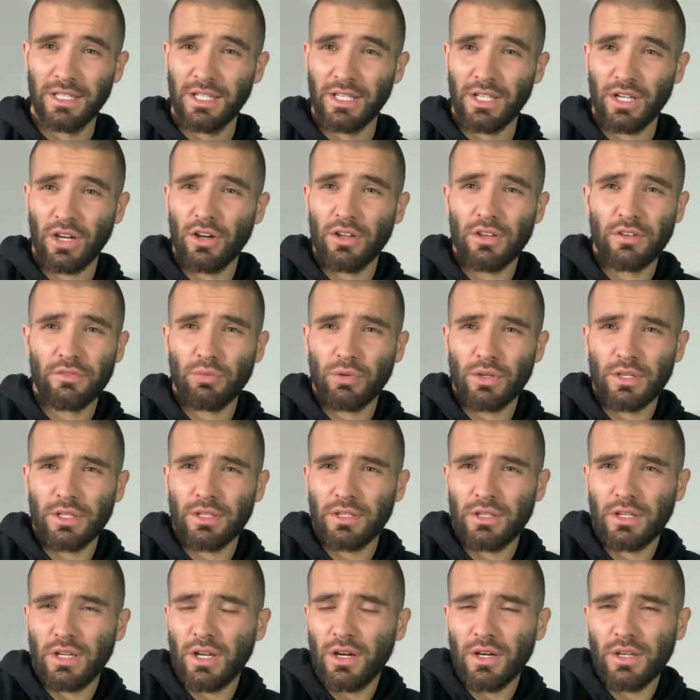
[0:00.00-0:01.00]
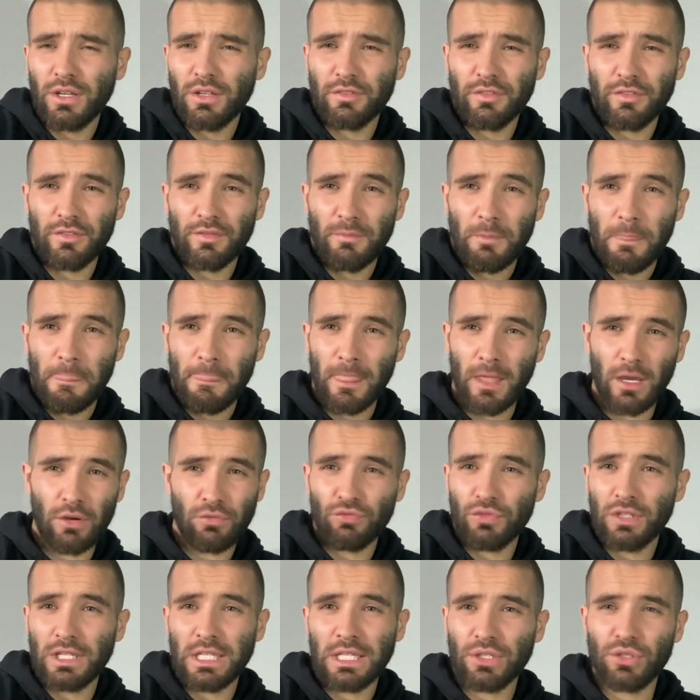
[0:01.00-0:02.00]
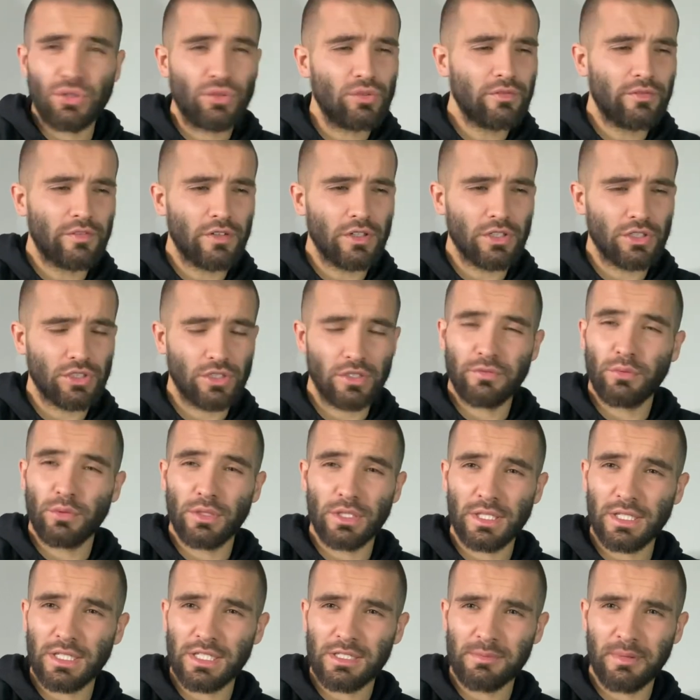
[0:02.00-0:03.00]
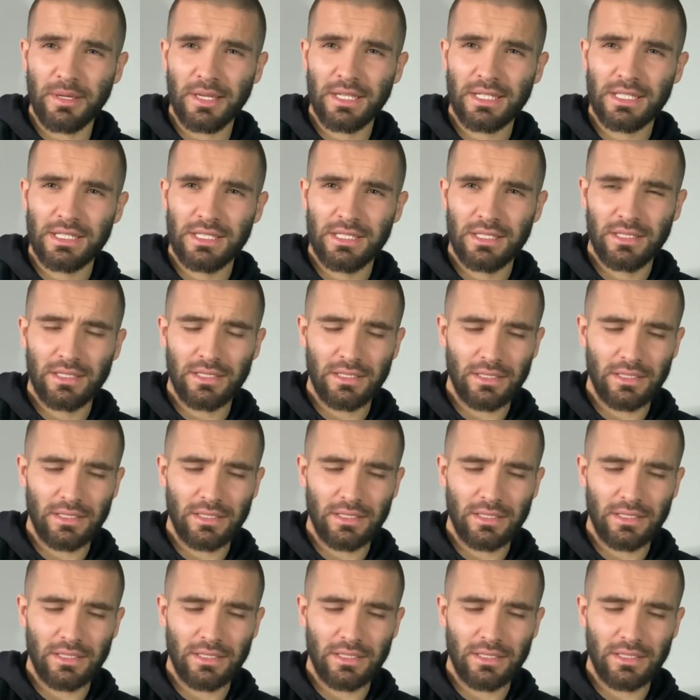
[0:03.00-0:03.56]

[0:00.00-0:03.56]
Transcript: Kind of a really good version of what you'd expect,